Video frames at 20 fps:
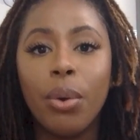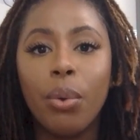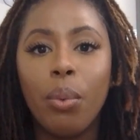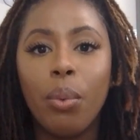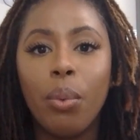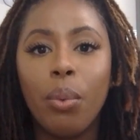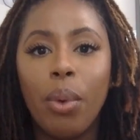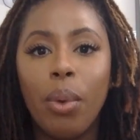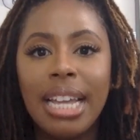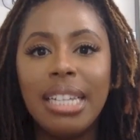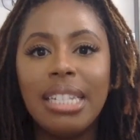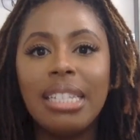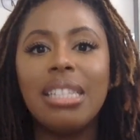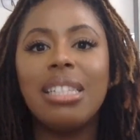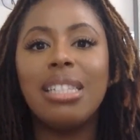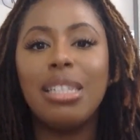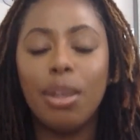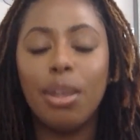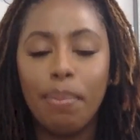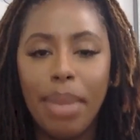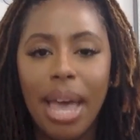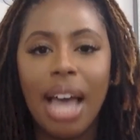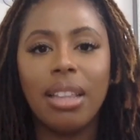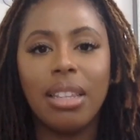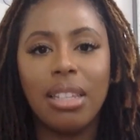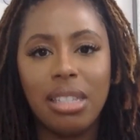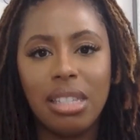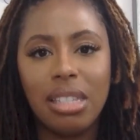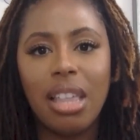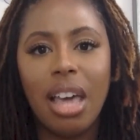ways to
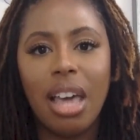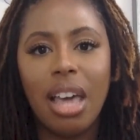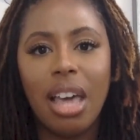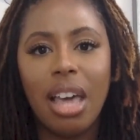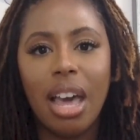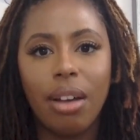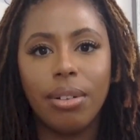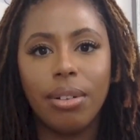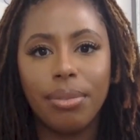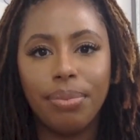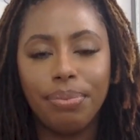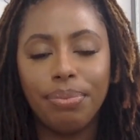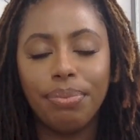balance that out.